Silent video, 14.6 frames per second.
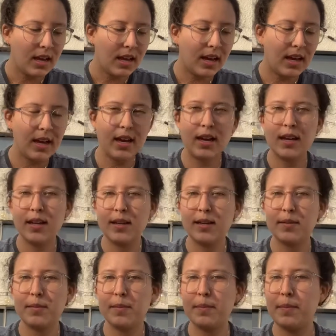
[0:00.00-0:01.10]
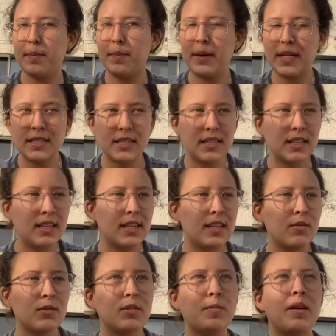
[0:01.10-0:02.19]
And basically
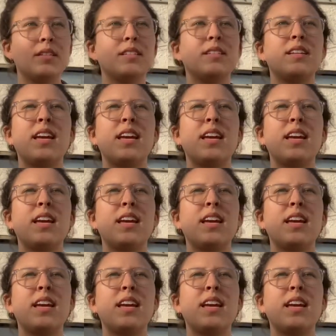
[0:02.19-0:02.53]
the responses